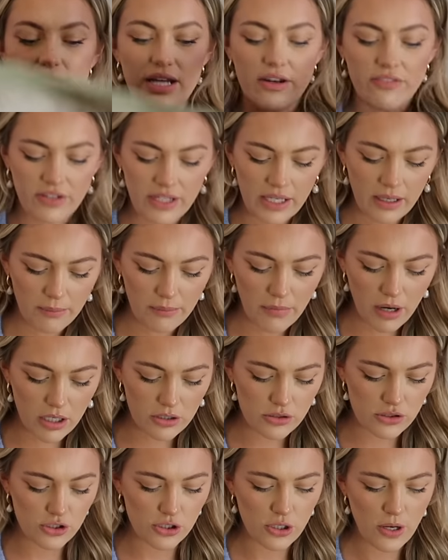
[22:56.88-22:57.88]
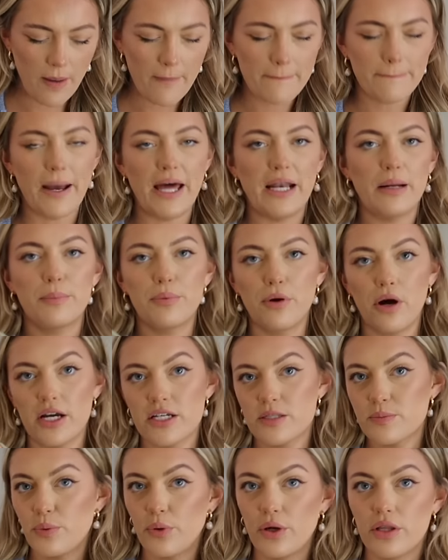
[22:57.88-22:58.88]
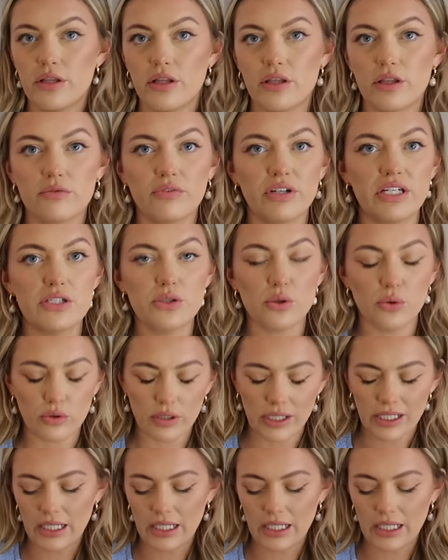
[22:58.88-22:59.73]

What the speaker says: definitely a much better price point than the Rita Ora